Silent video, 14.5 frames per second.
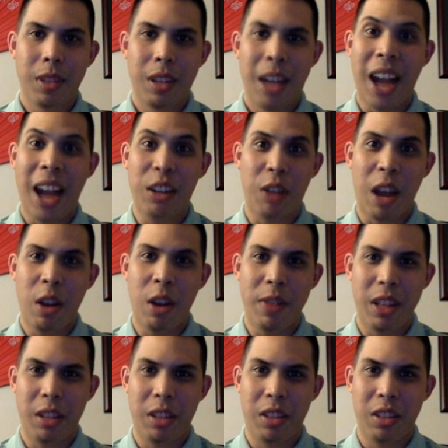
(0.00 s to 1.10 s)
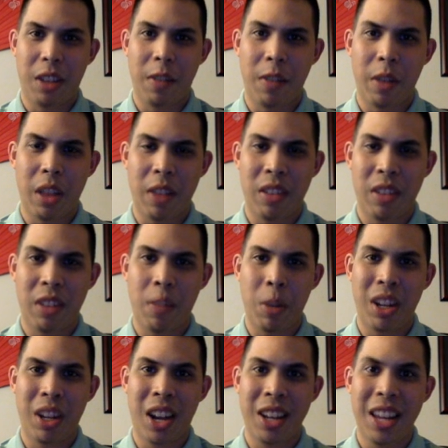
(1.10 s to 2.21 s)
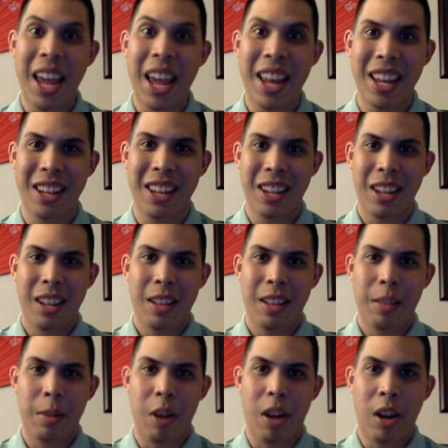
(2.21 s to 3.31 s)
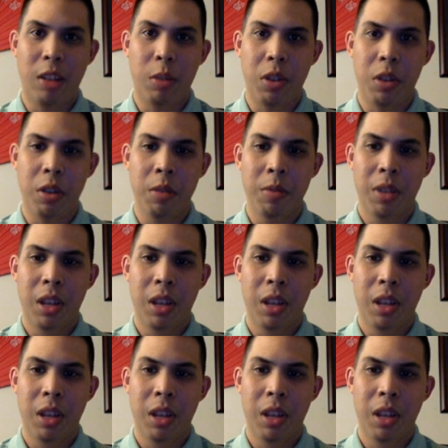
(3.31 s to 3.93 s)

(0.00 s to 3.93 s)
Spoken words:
Actually, I don't even think this 7 week of Daniel has even begun yet, to be honest with you.